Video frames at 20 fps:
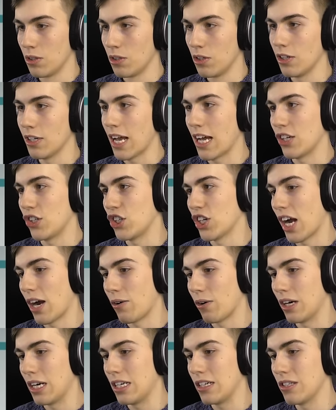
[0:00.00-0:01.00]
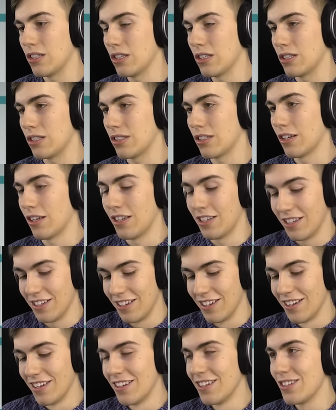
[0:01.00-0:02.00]
You're not showering, you're just
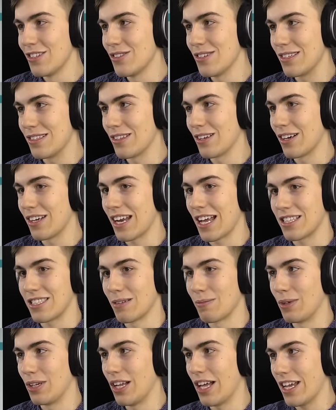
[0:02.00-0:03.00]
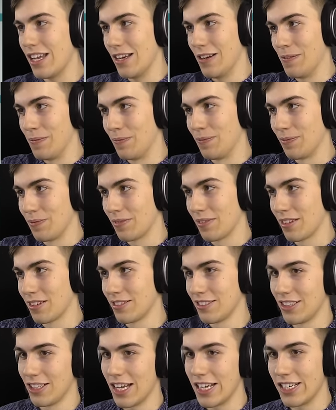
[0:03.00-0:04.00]
you're just looking at some light.
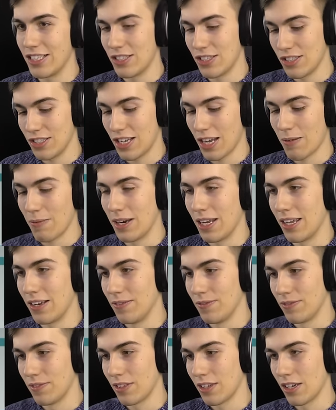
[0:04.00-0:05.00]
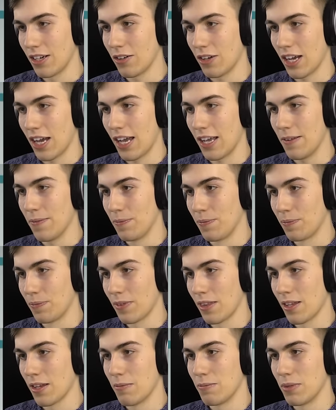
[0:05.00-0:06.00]
Light is just coming in. Okay.
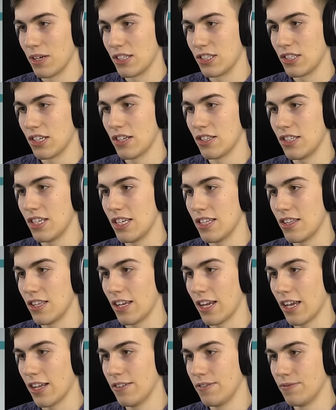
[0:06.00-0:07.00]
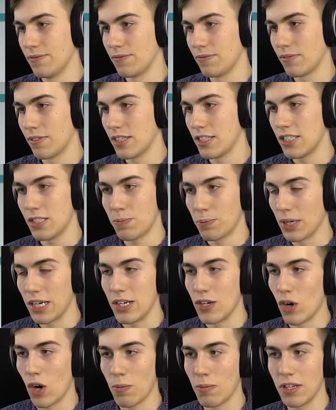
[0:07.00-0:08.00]
Brushing our teeth again. This is pretty
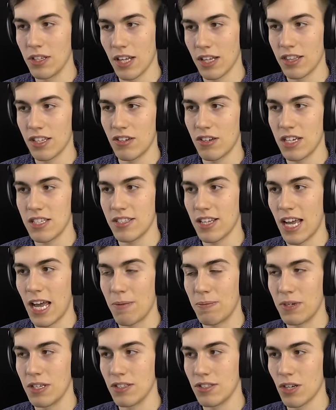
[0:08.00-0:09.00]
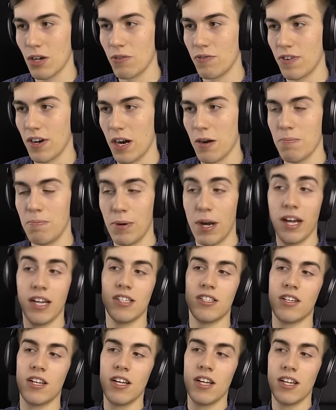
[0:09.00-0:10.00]
normal, nothing crazy happening so far,
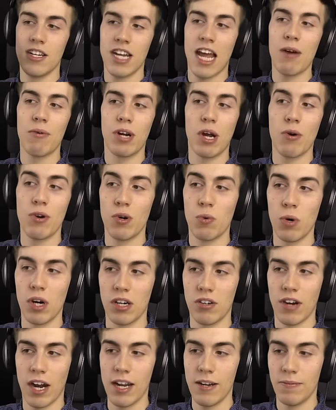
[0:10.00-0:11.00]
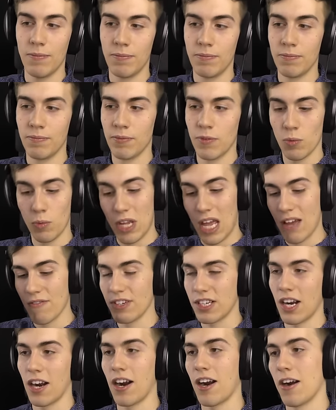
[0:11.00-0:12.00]
but now we're going to work, right? We have
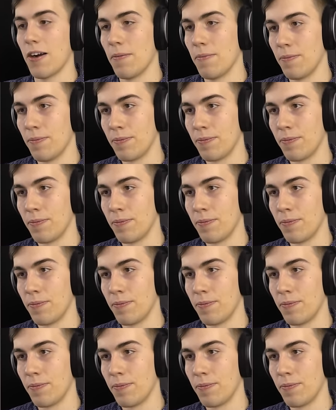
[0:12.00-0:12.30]
a car.